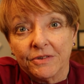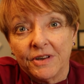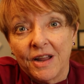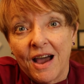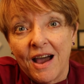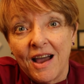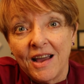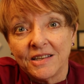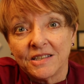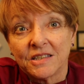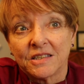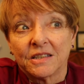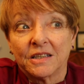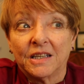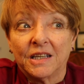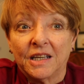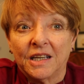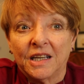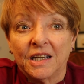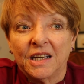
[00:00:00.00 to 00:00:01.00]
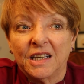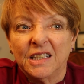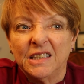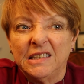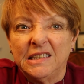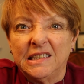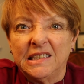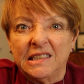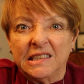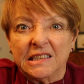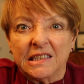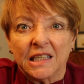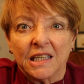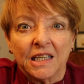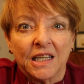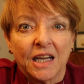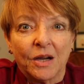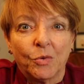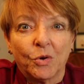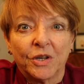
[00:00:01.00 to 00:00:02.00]
Not,
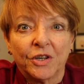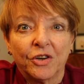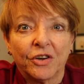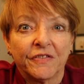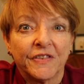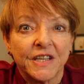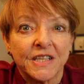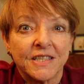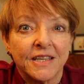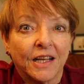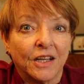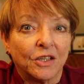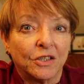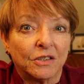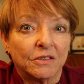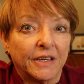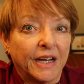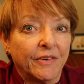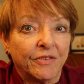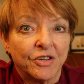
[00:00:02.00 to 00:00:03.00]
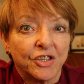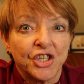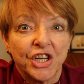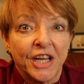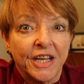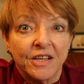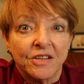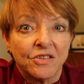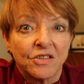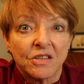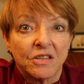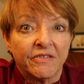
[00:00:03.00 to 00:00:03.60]
I wonder if the seller ever changed